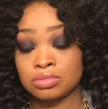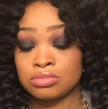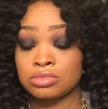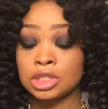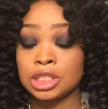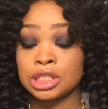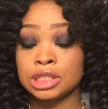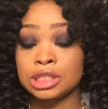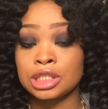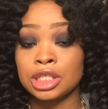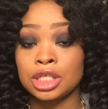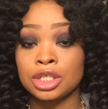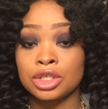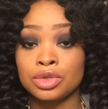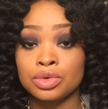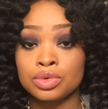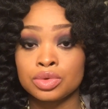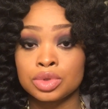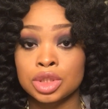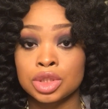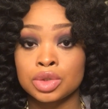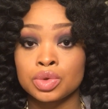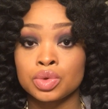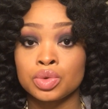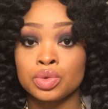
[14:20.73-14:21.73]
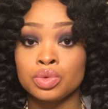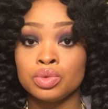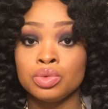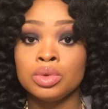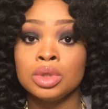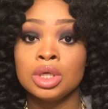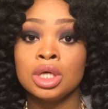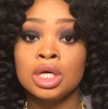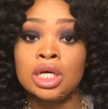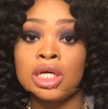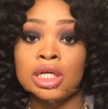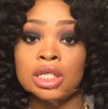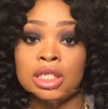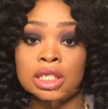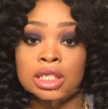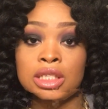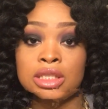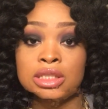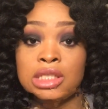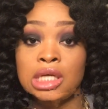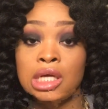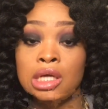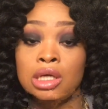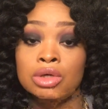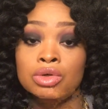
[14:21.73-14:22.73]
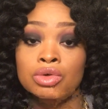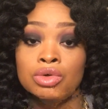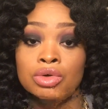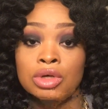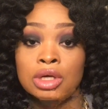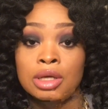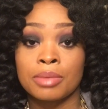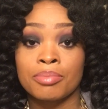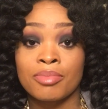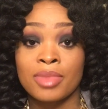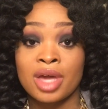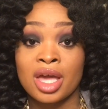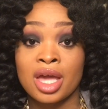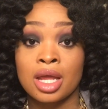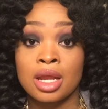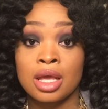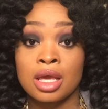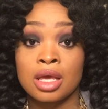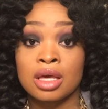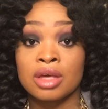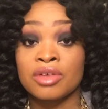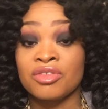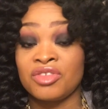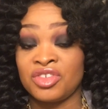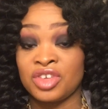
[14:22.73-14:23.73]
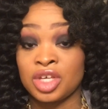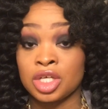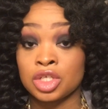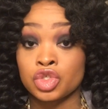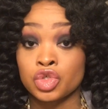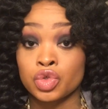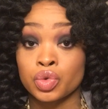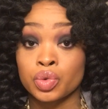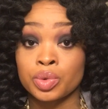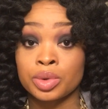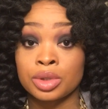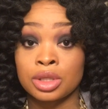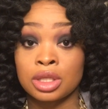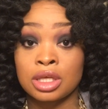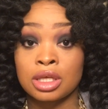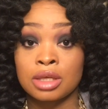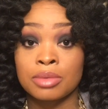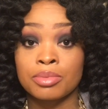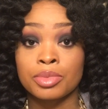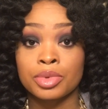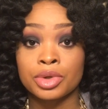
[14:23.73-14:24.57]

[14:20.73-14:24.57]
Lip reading: continue to get tangled and matted eventually,